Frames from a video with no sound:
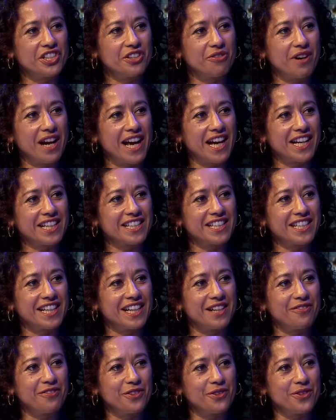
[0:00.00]
direct
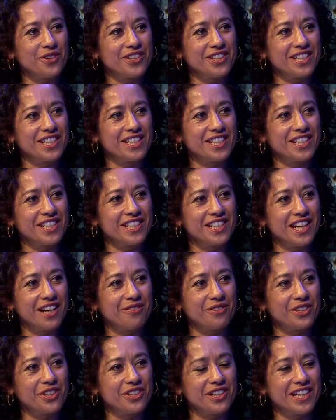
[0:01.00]
for Assistant
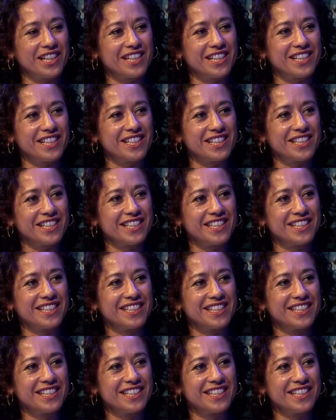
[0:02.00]
Secretary Geertz.